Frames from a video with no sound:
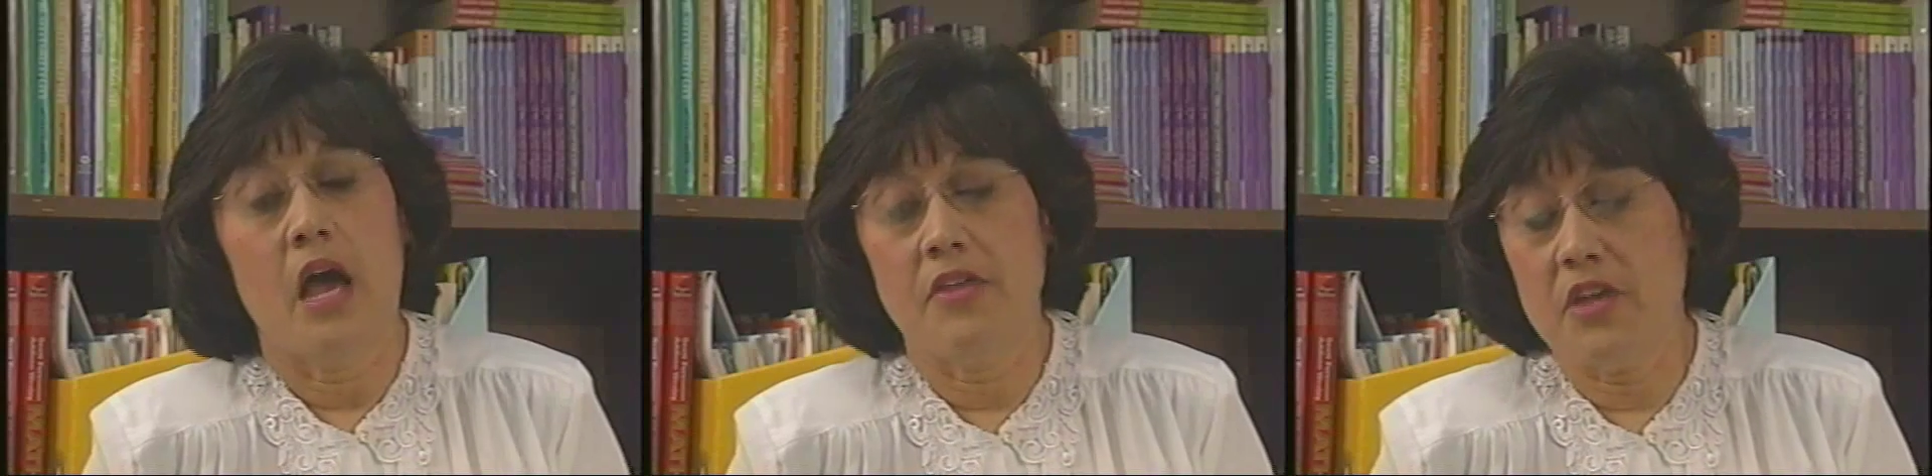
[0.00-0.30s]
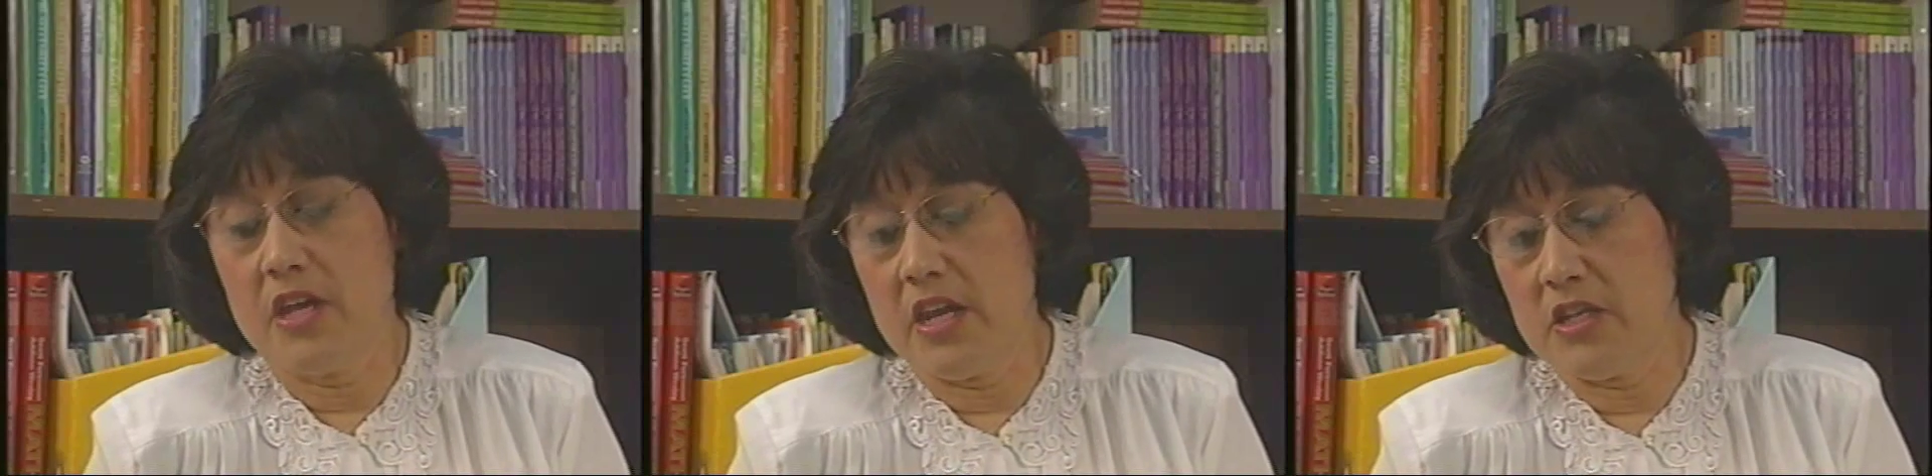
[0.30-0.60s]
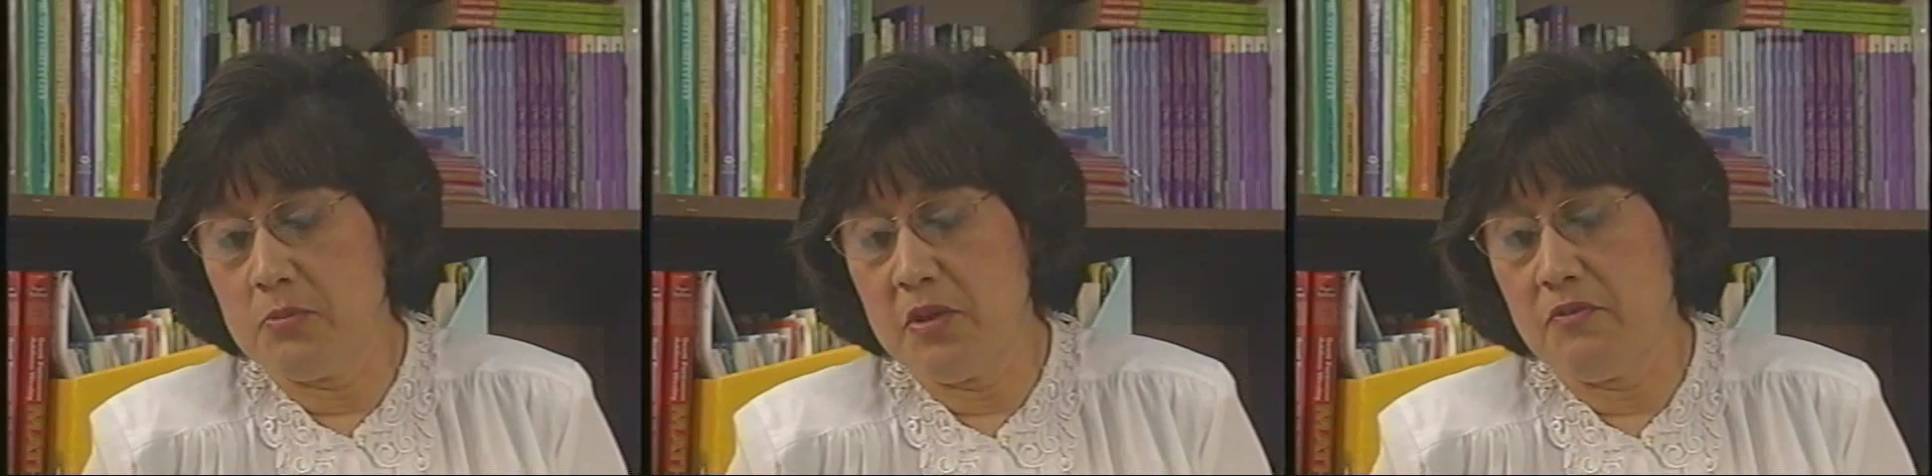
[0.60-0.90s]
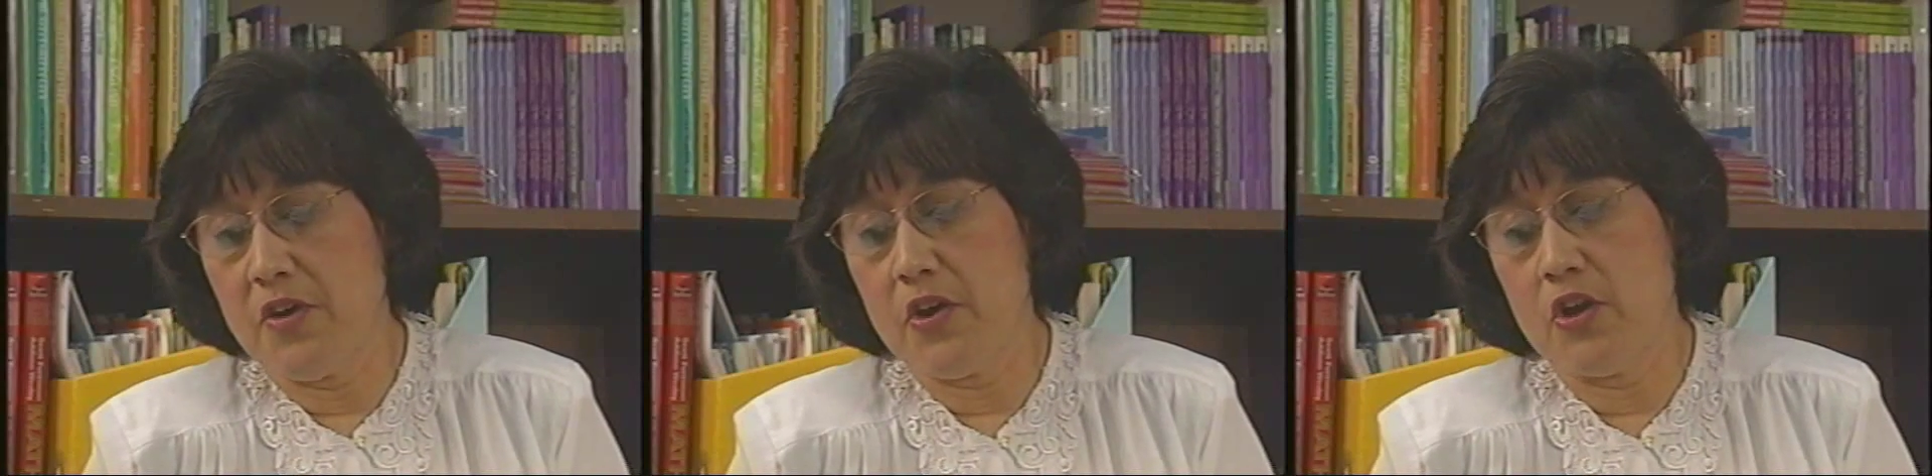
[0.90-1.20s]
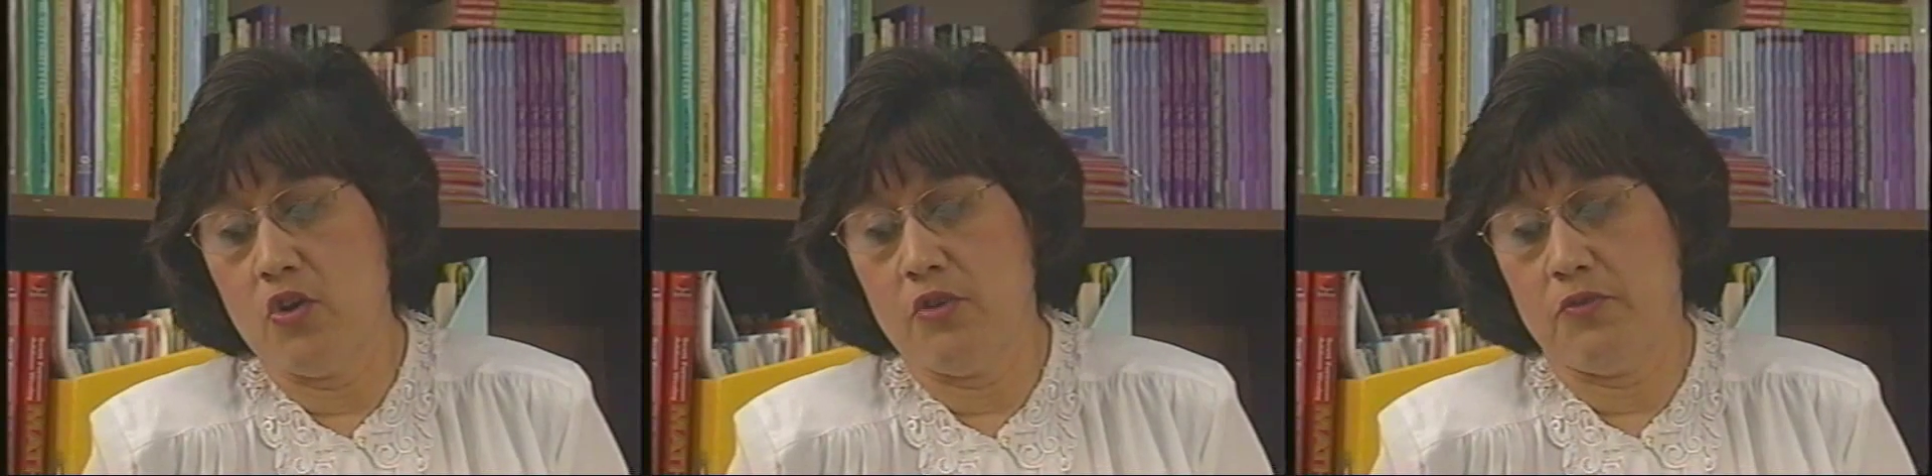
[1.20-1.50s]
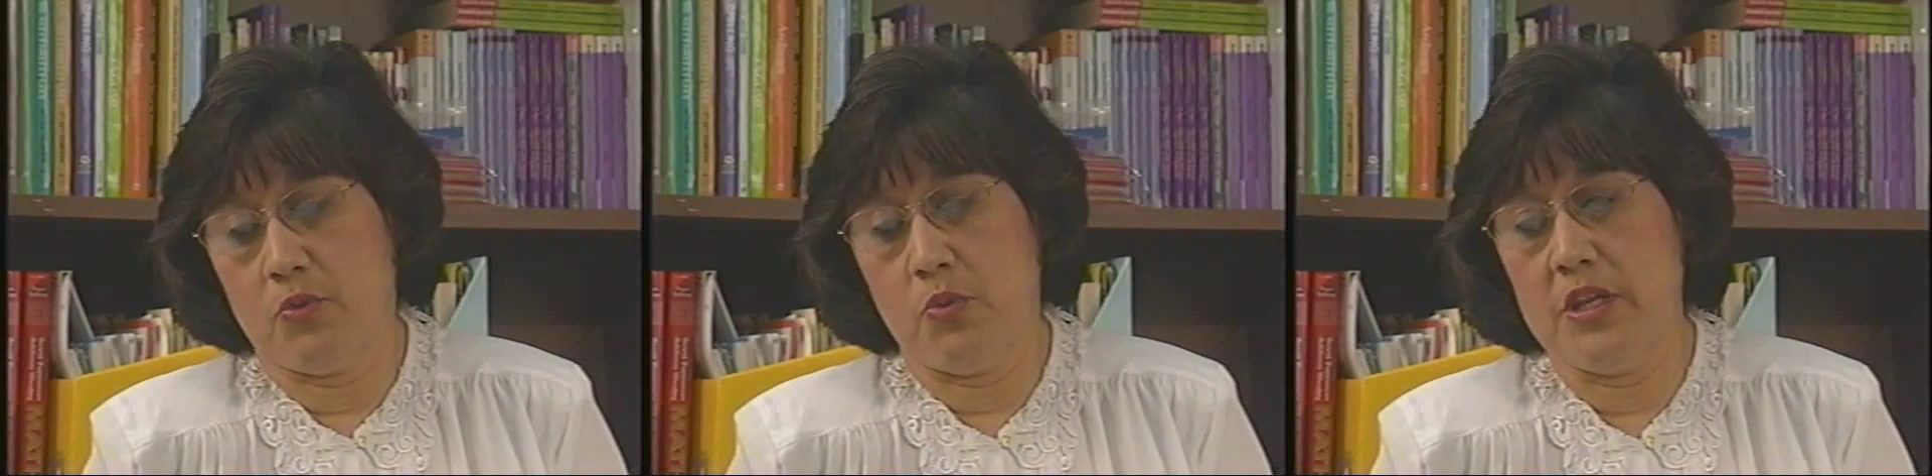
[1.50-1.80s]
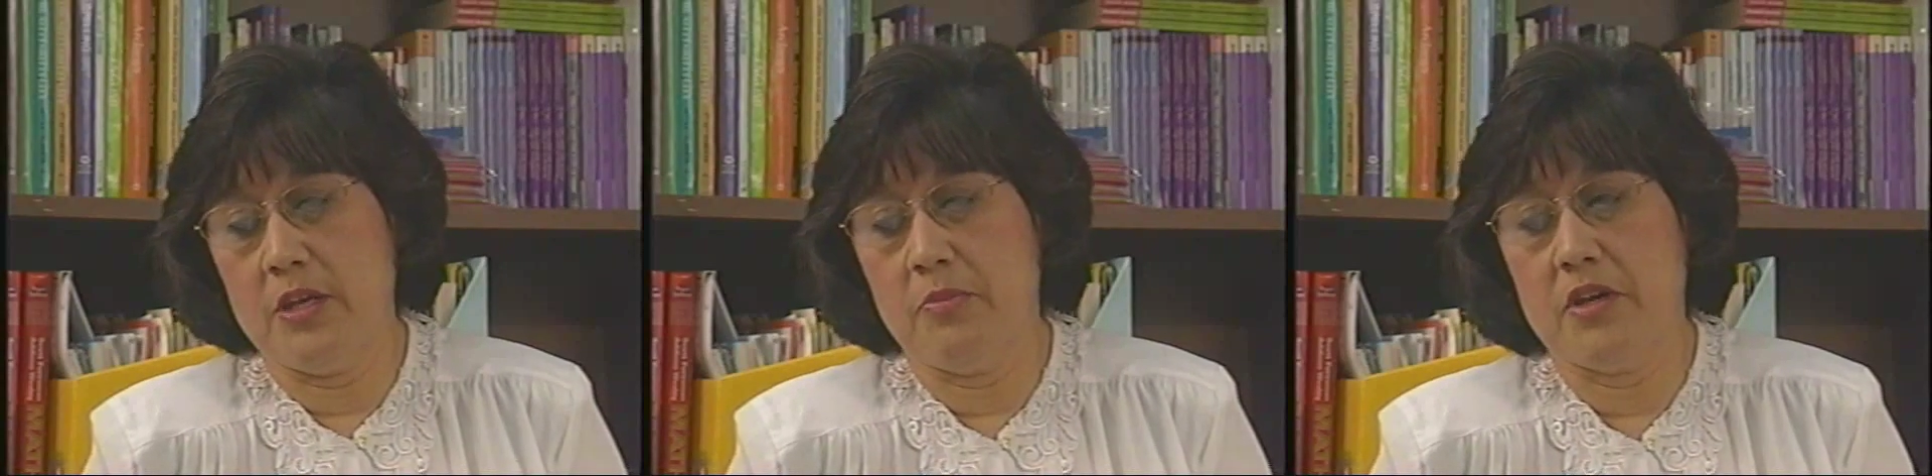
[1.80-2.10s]
I think it has been very good for
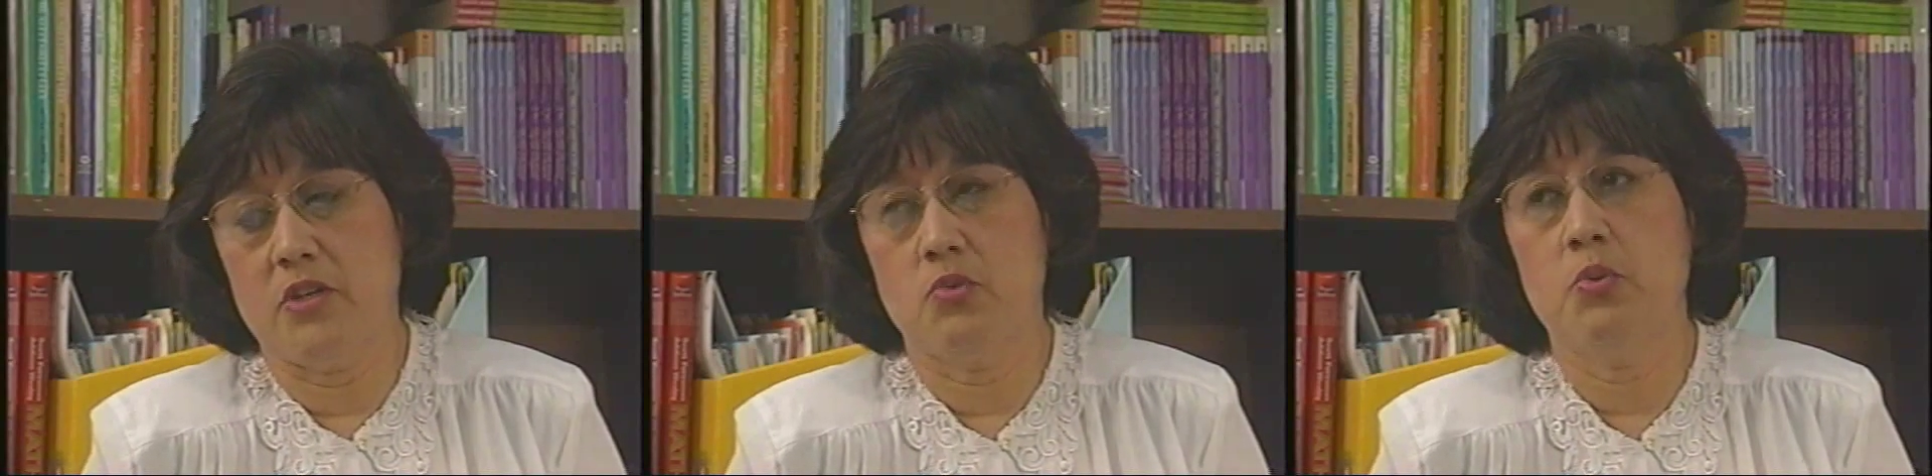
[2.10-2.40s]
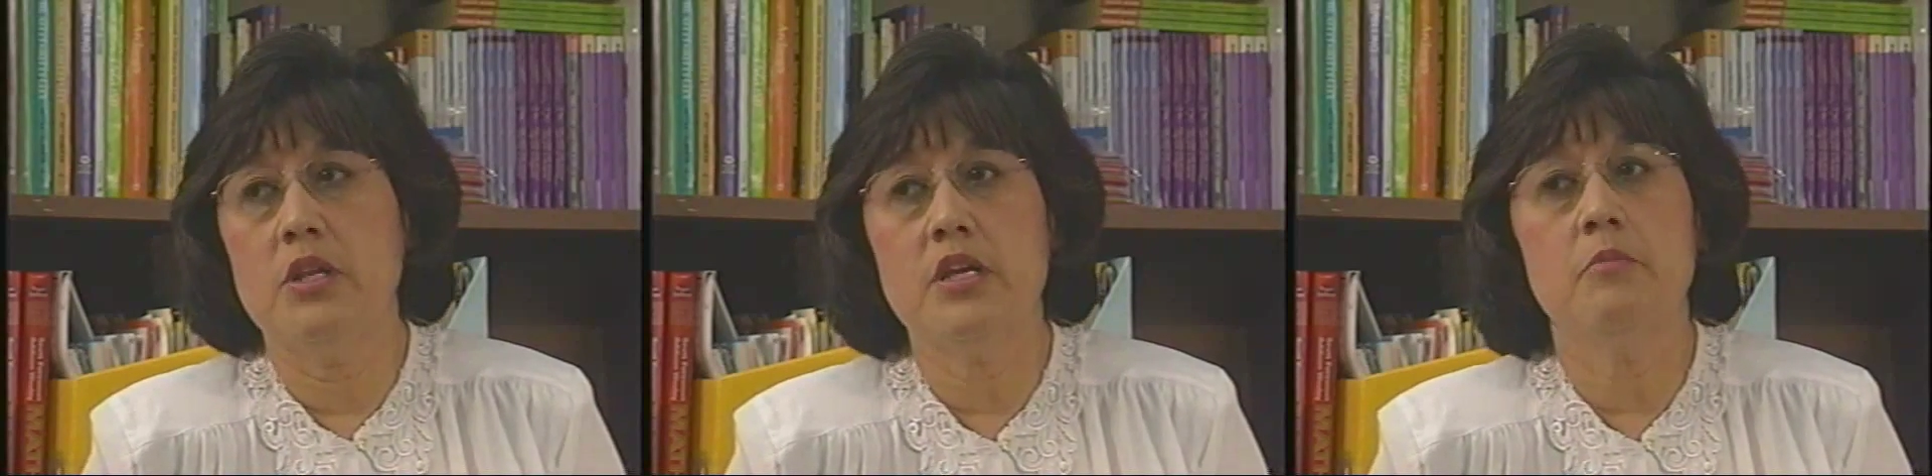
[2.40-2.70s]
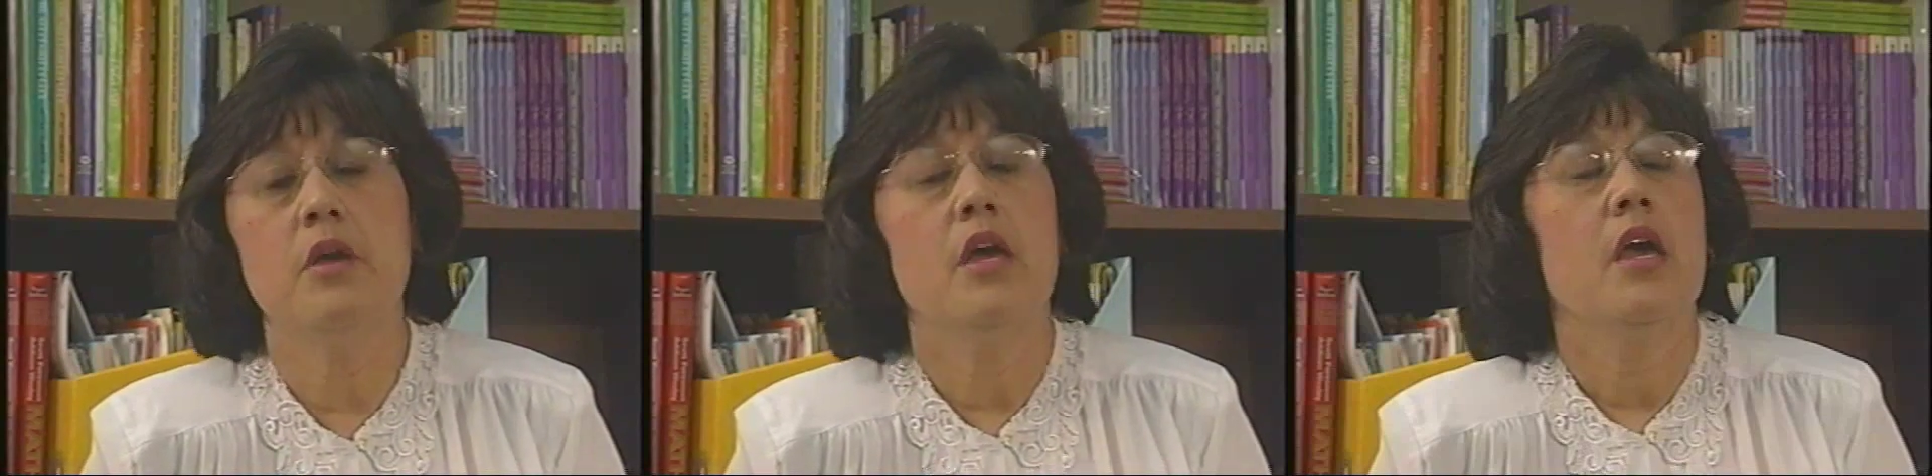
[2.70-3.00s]
William because William